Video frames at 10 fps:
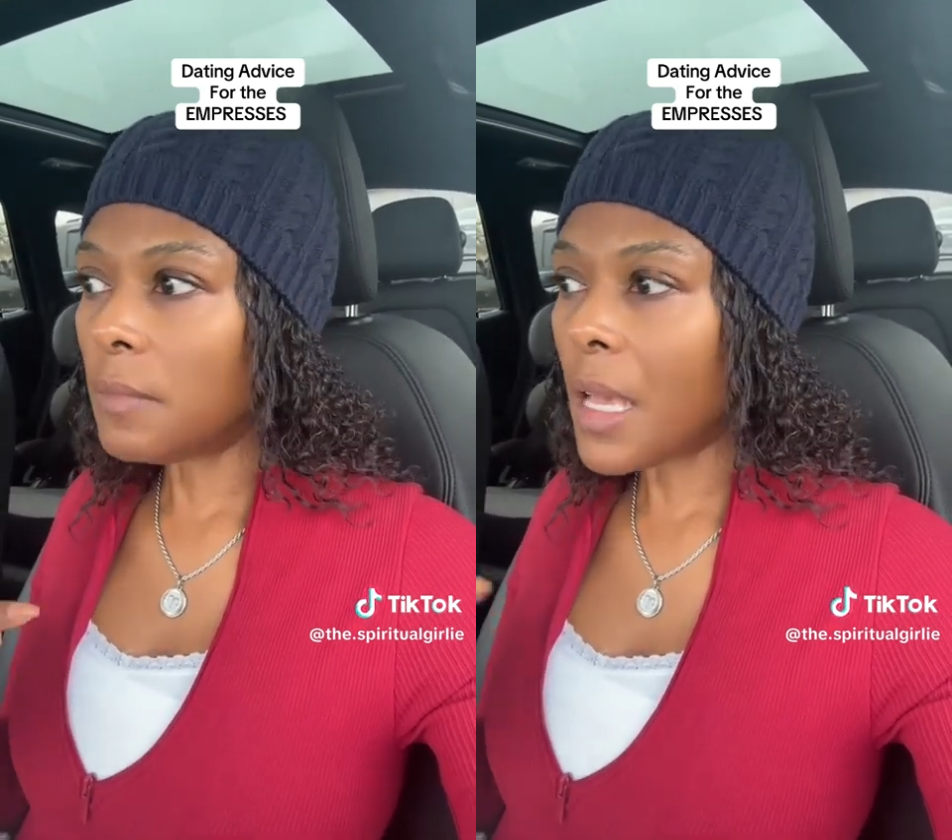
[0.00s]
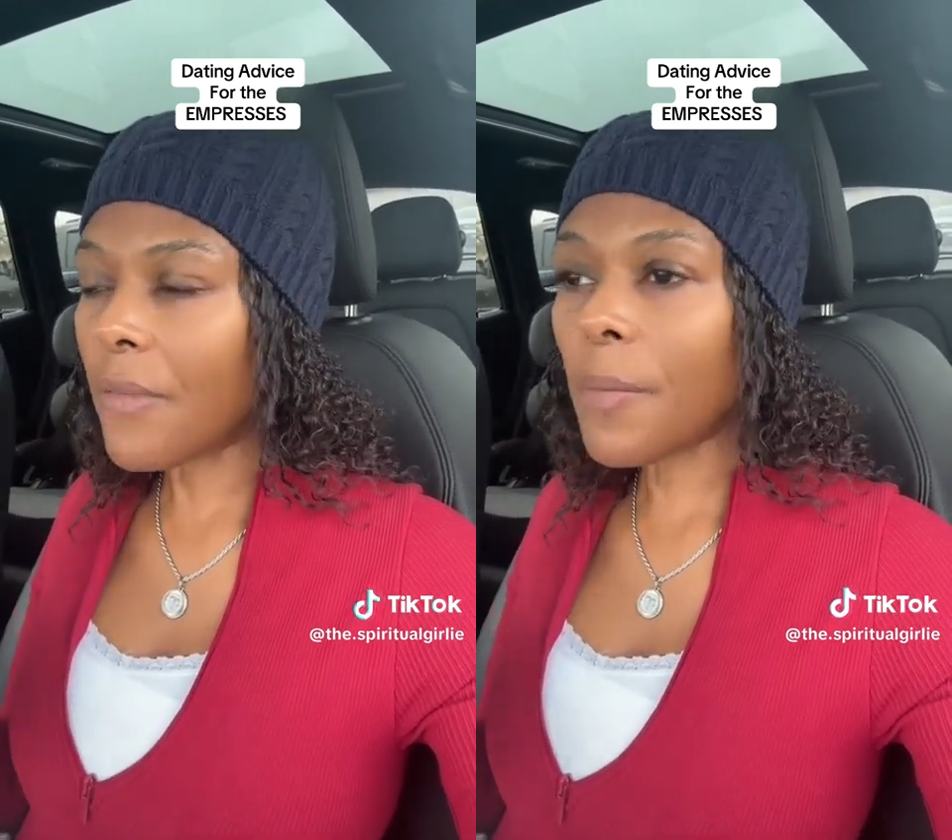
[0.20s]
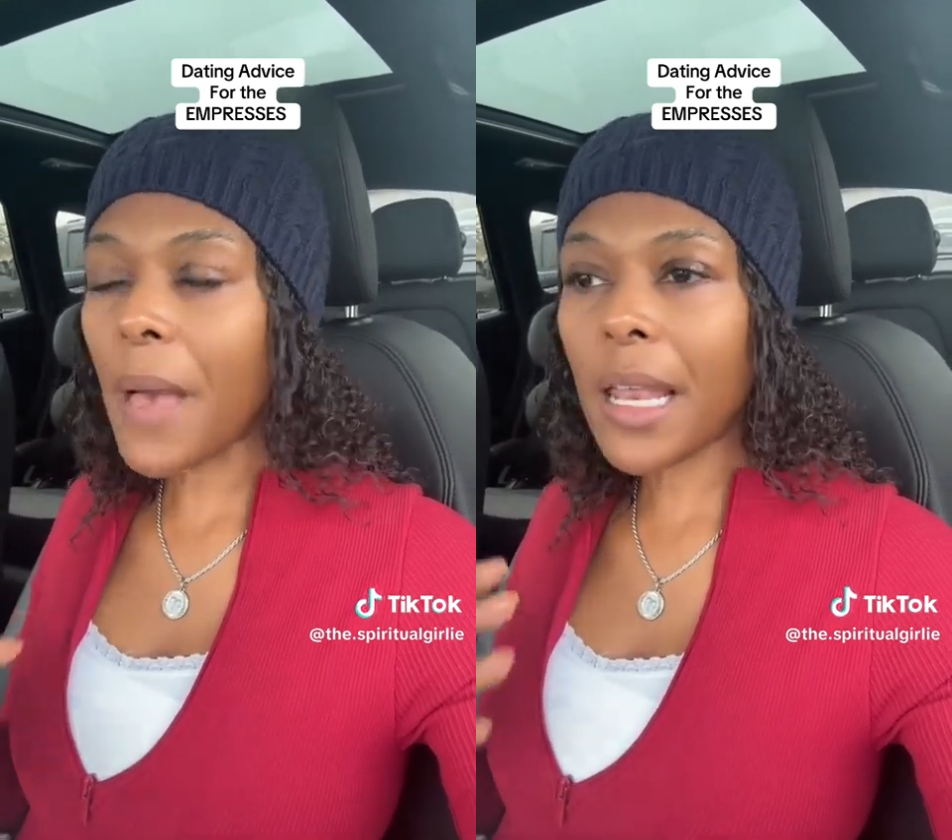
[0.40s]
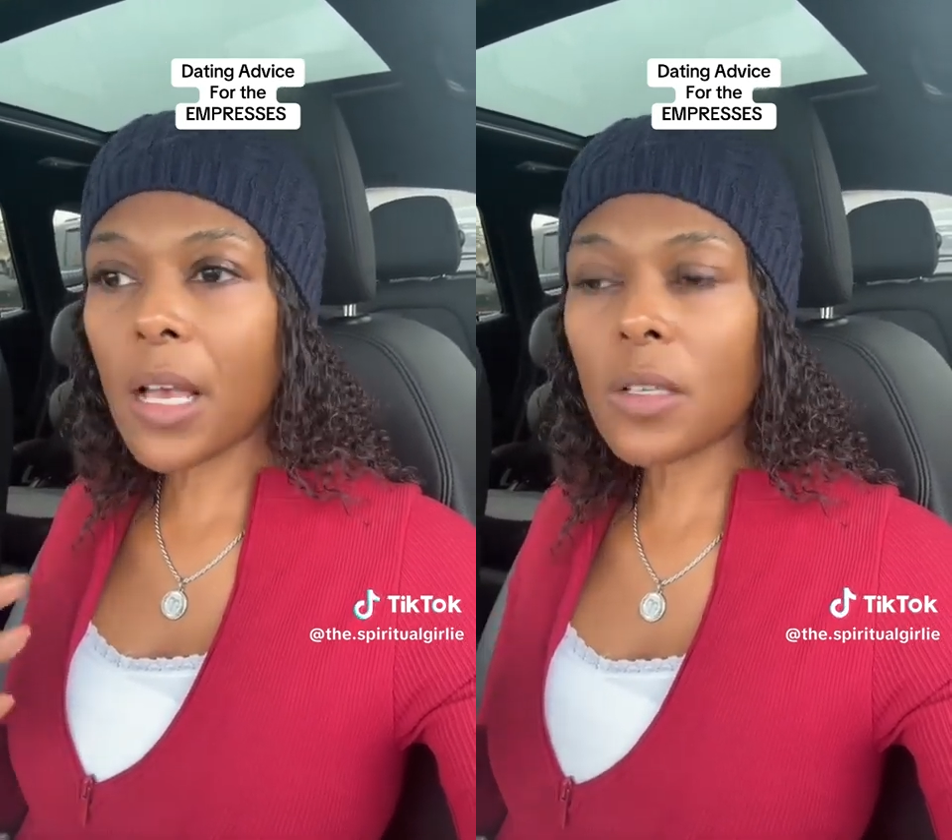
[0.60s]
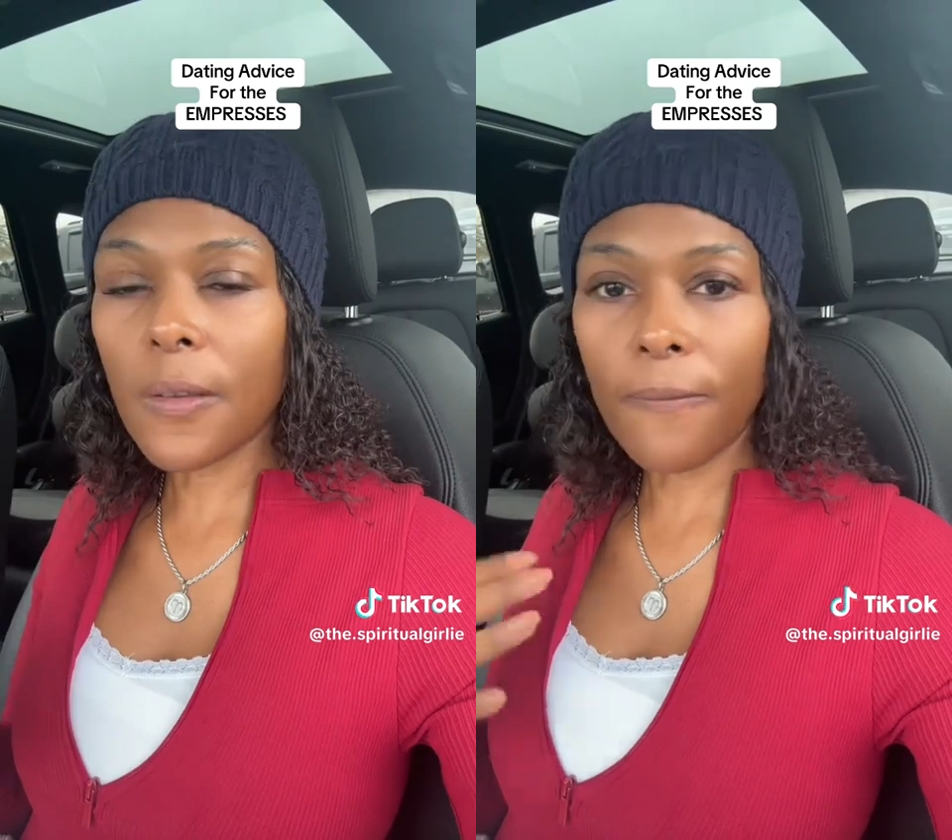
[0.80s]
Everybody
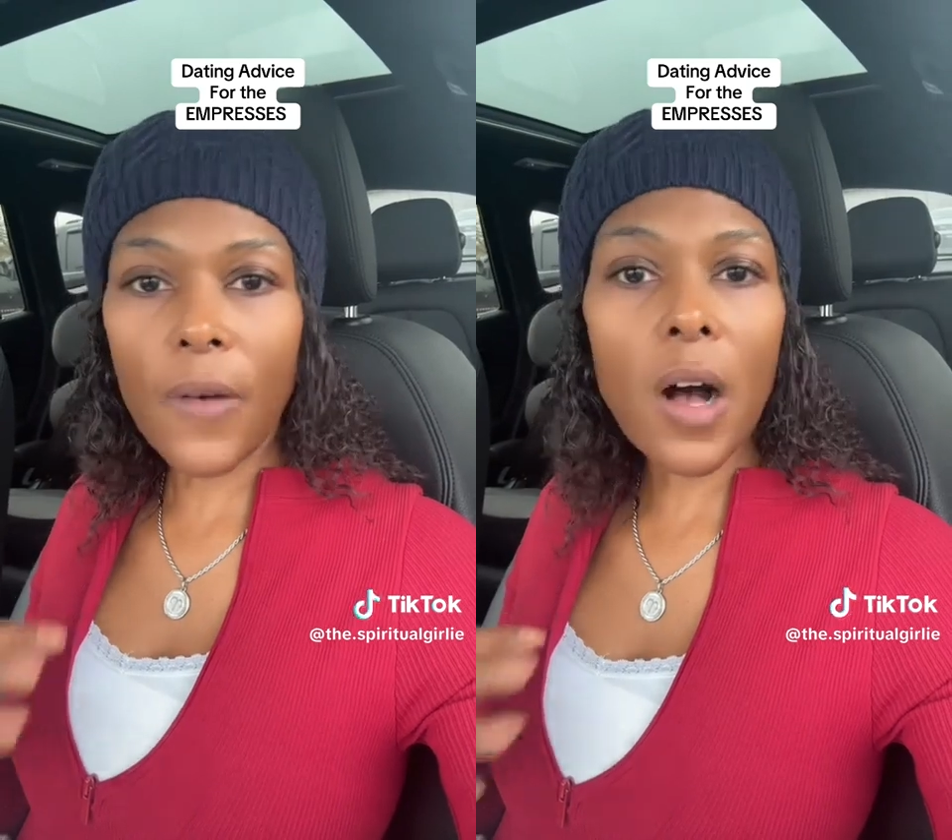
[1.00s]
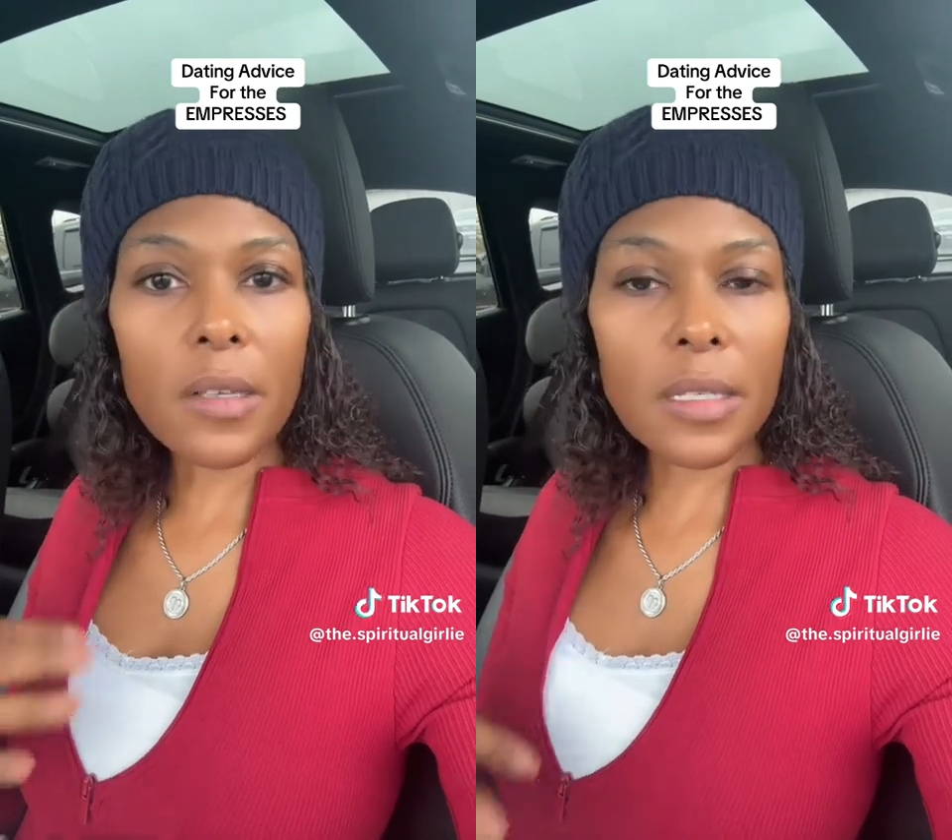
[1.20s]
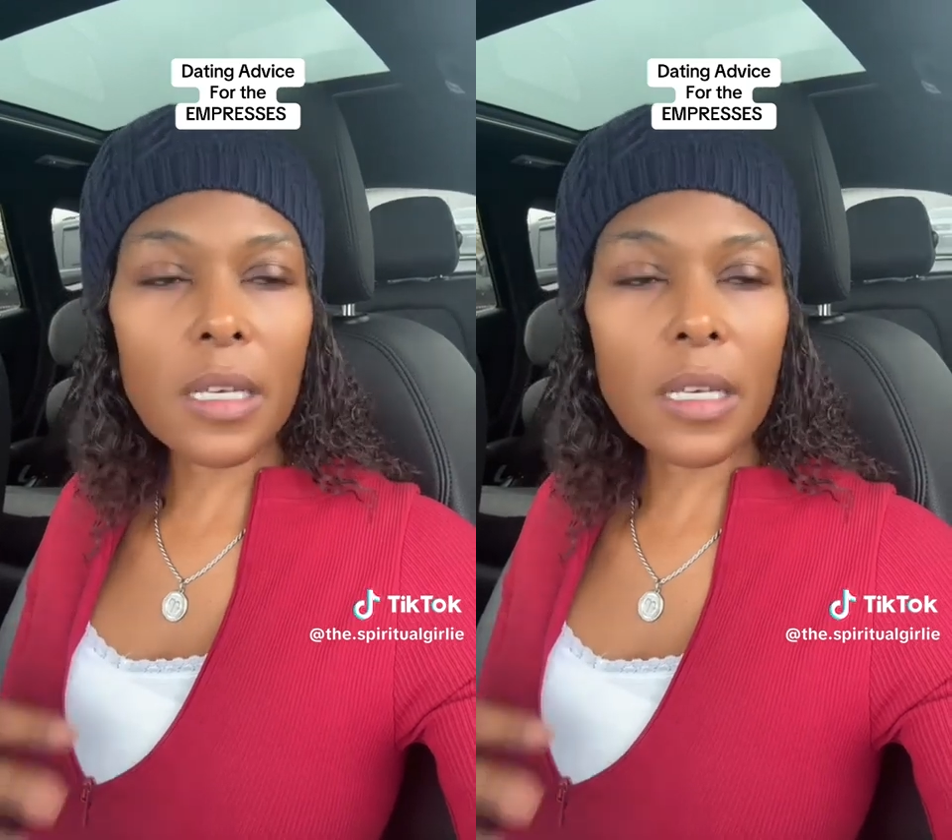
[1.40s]
else falls